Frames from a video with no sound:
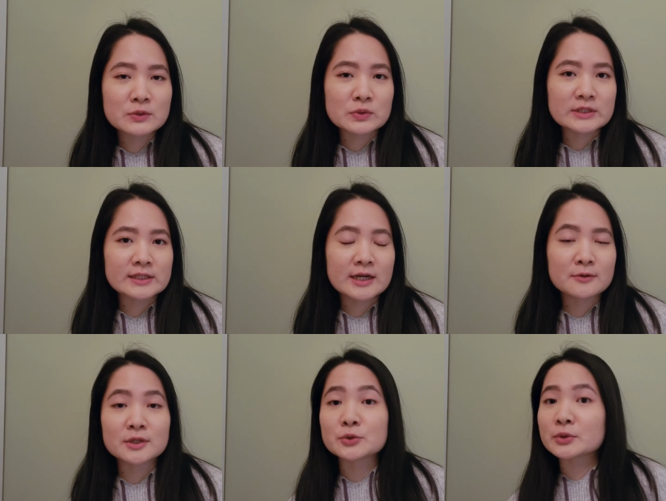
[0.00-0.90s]
who is
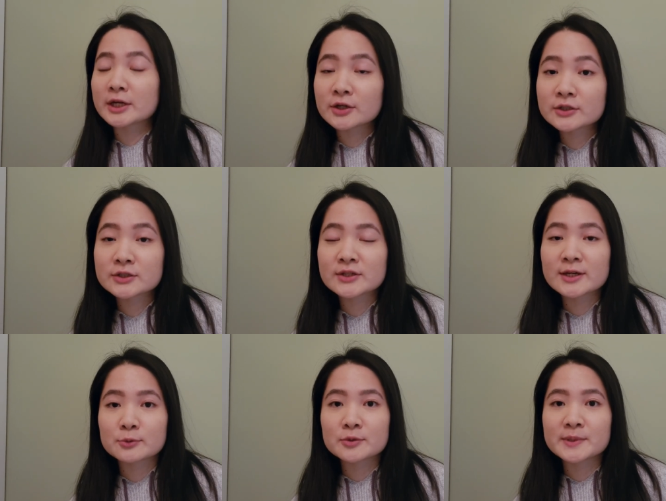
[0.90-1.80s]
now a new character
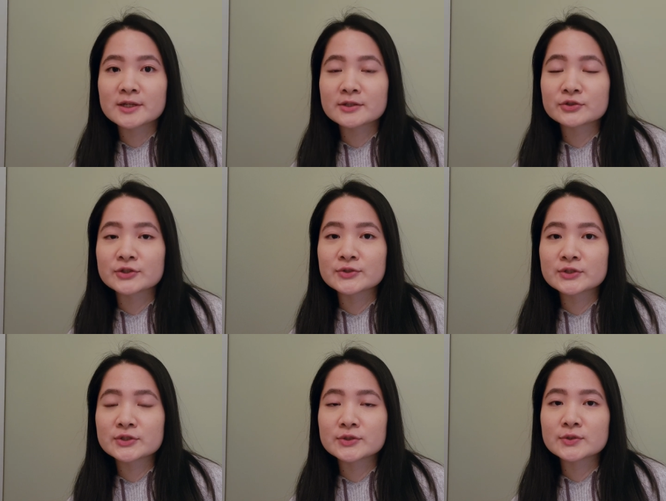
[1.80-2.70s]
that we're being
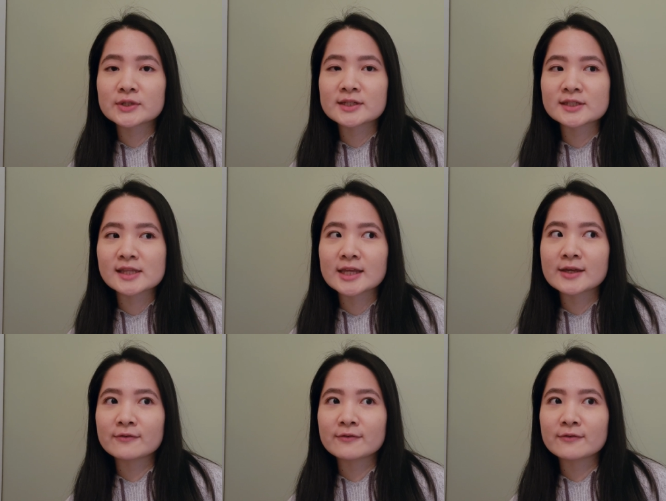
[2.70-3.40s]
introduced to. He's the